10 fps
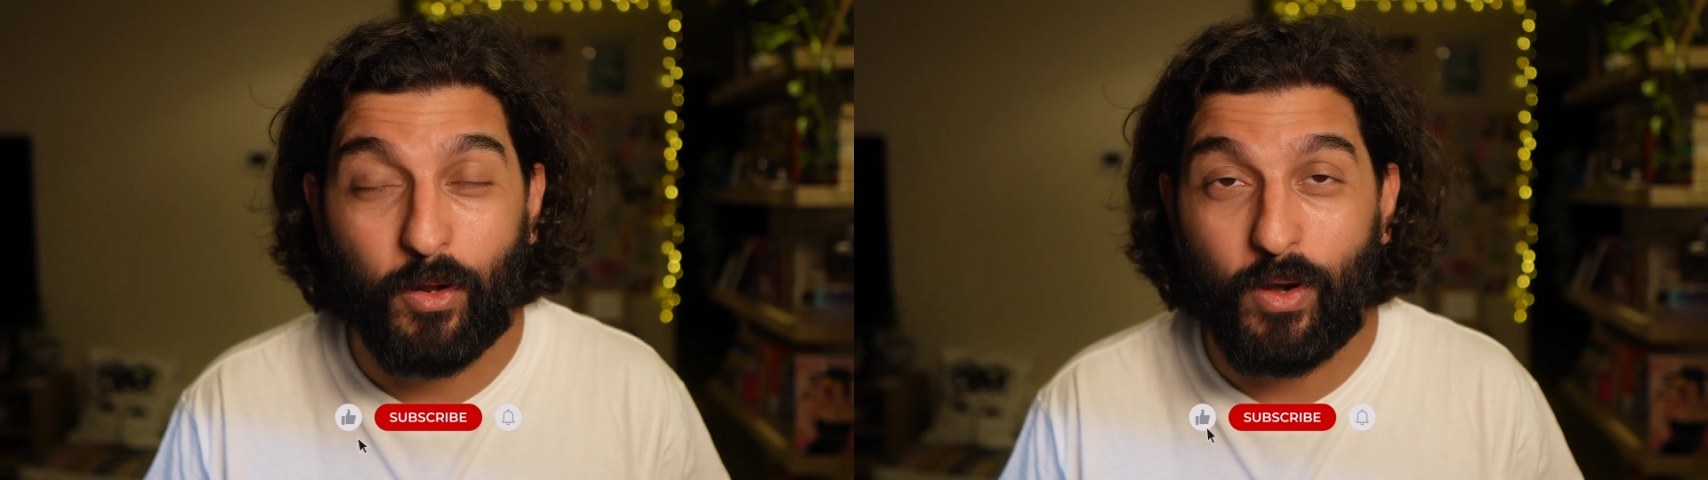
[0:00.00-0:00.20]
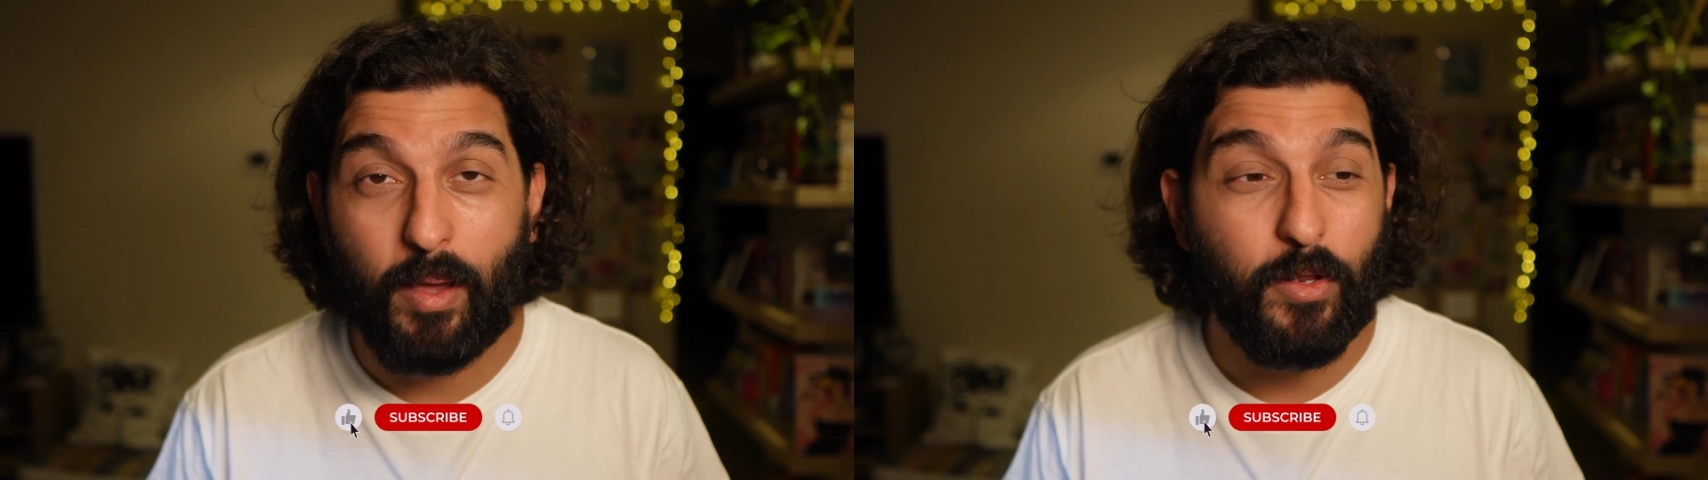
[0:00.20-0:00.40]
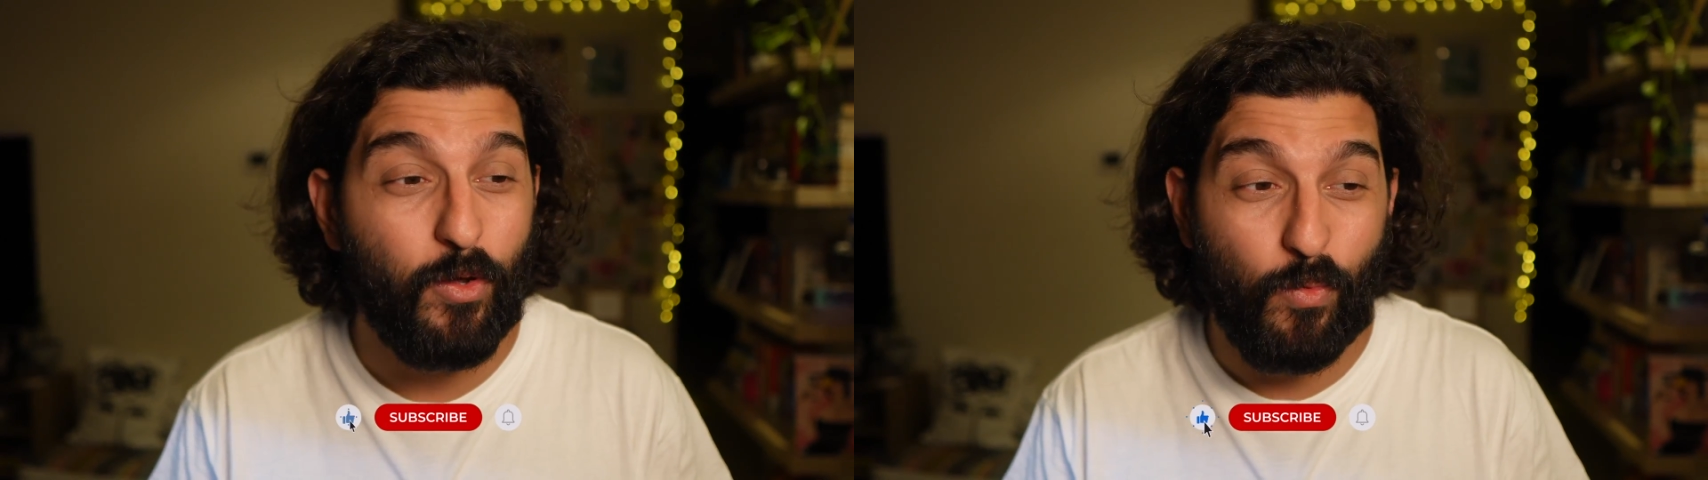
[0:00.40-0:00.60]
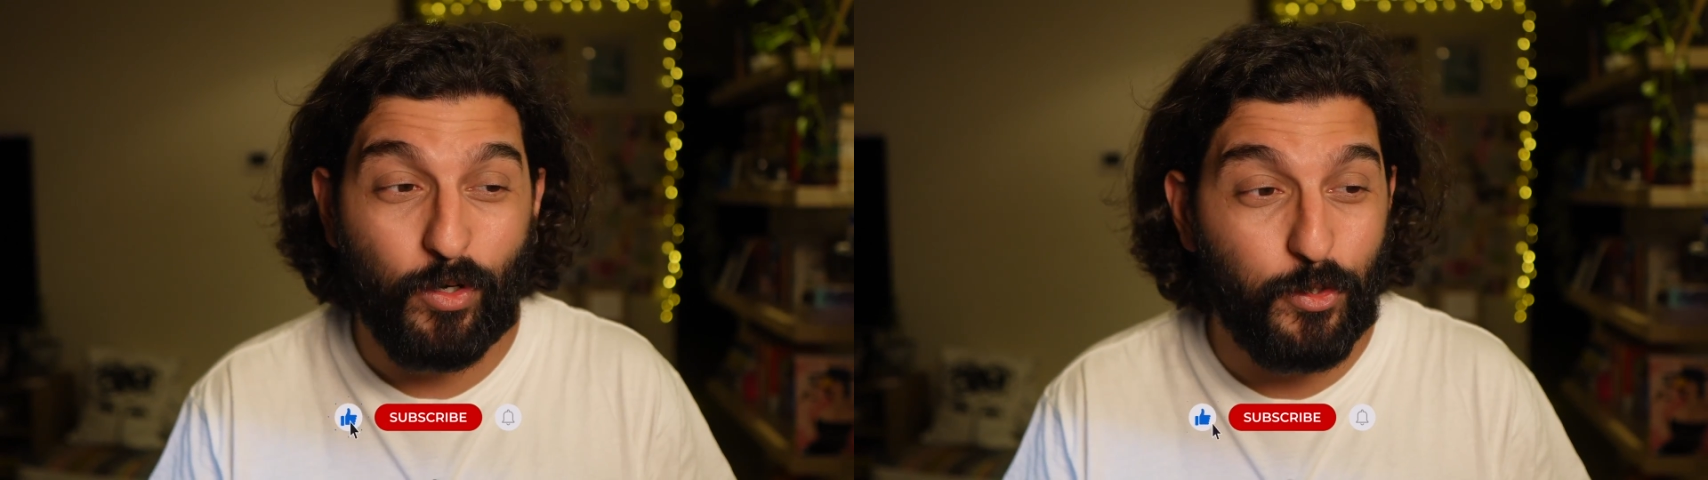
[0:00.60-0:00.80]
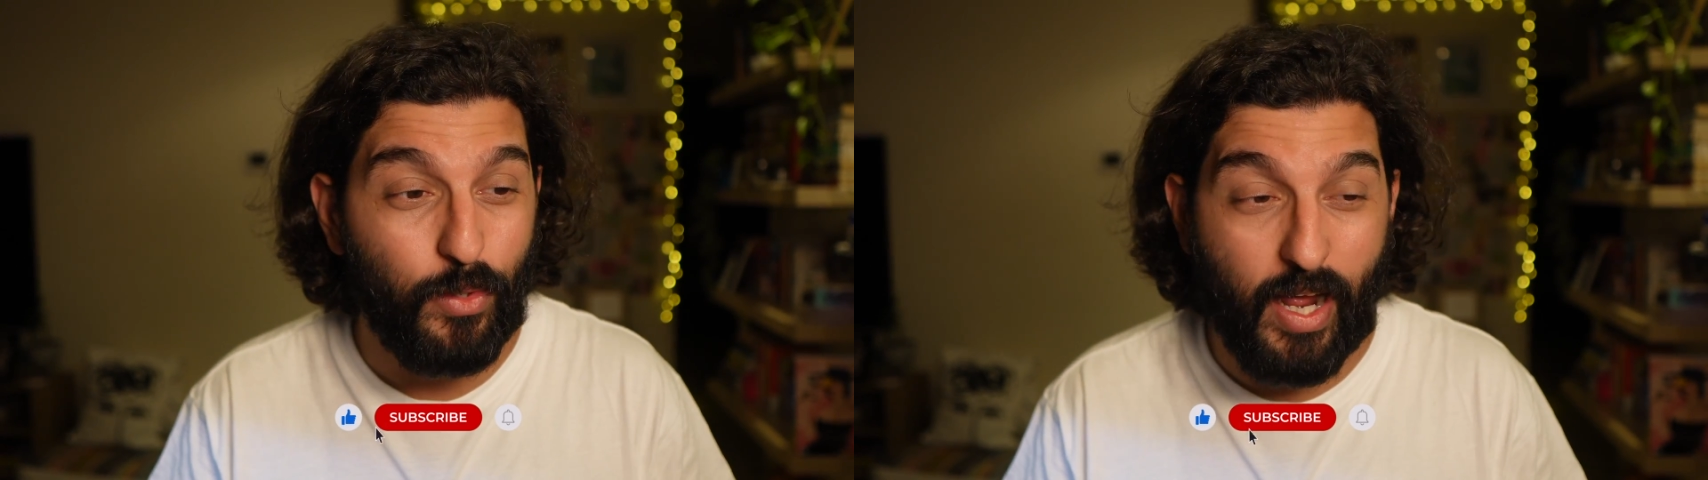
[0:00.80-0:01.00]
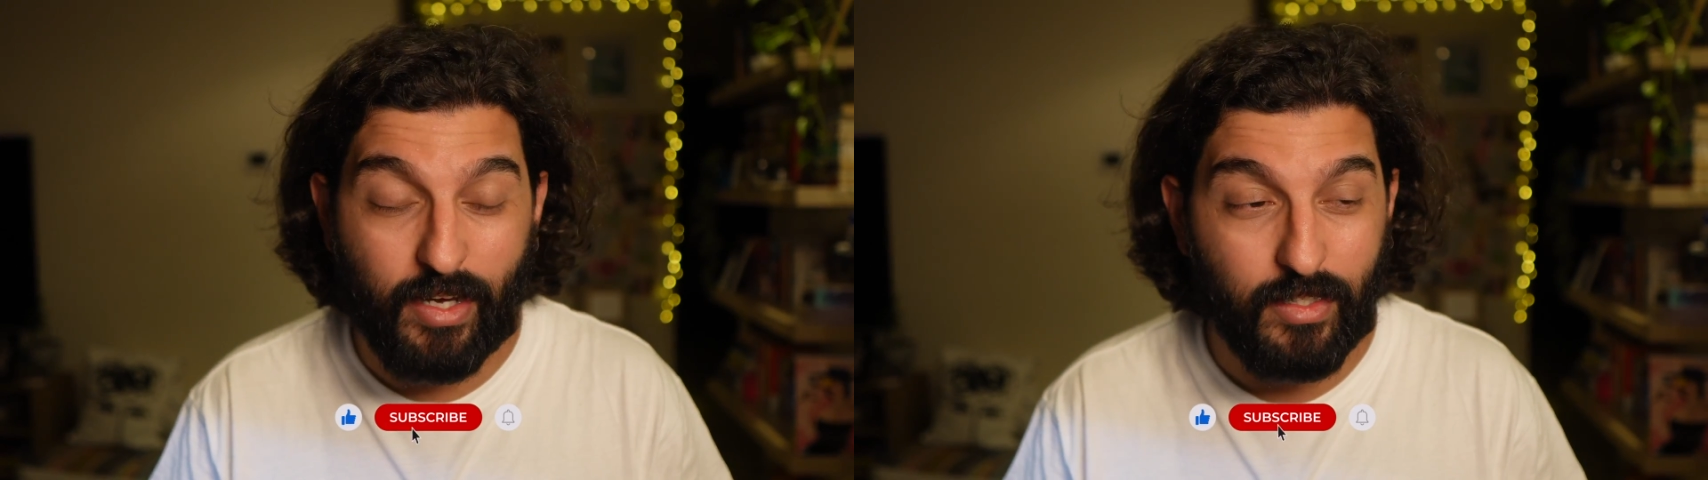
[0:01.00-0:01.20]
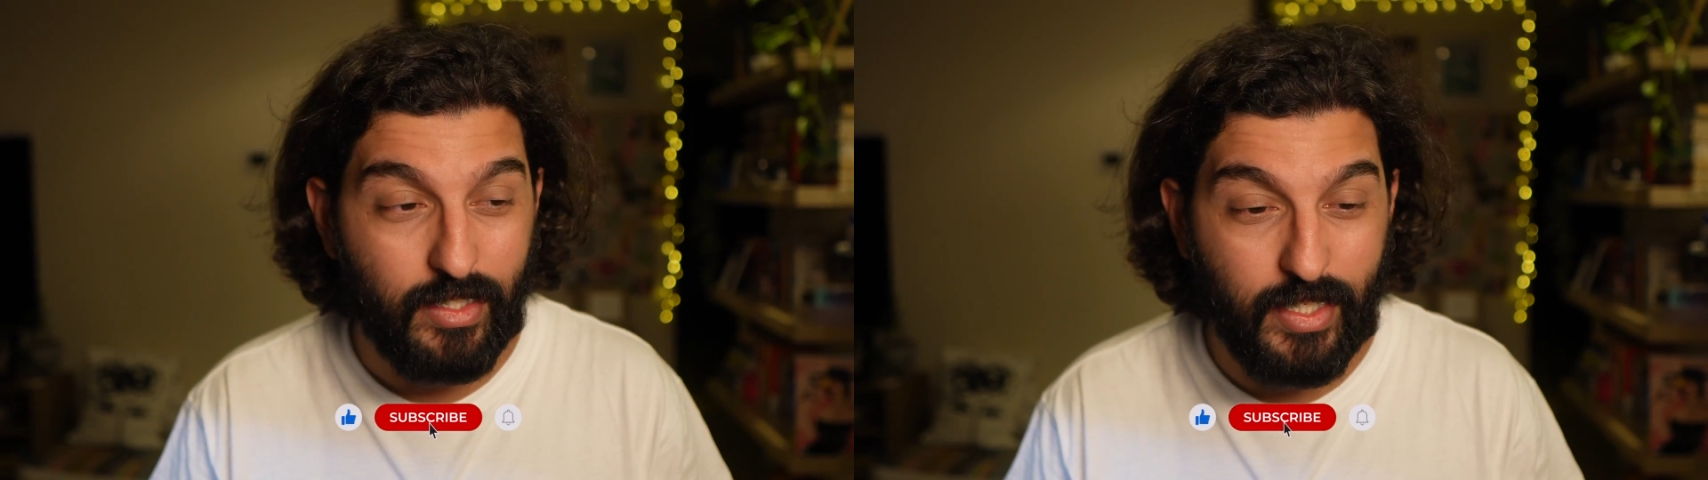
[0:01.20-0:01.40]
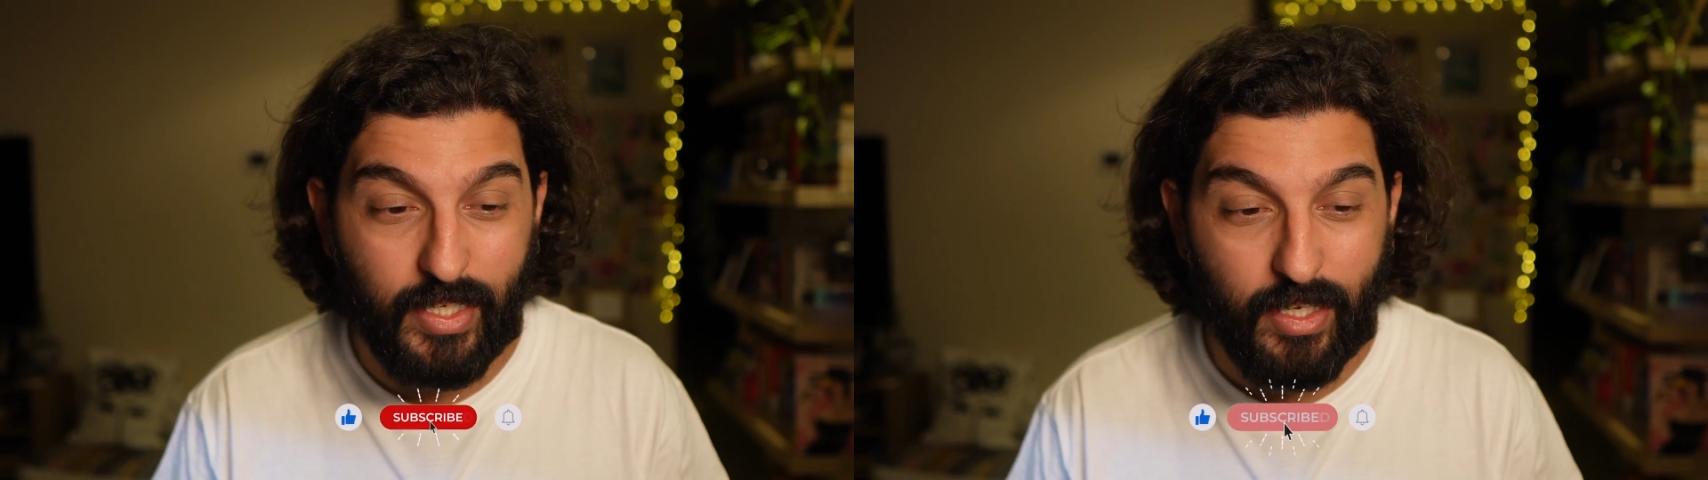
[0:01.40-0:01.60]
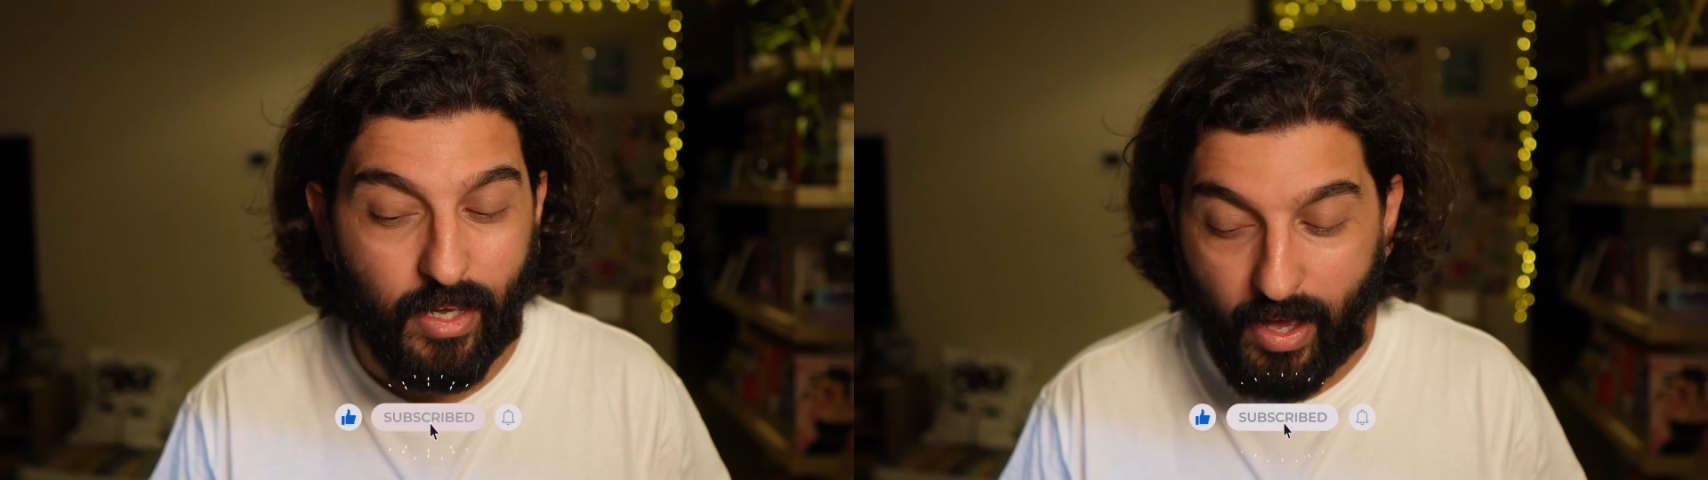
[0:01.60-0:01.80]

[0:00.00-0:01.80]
Let me know what you'd like to see.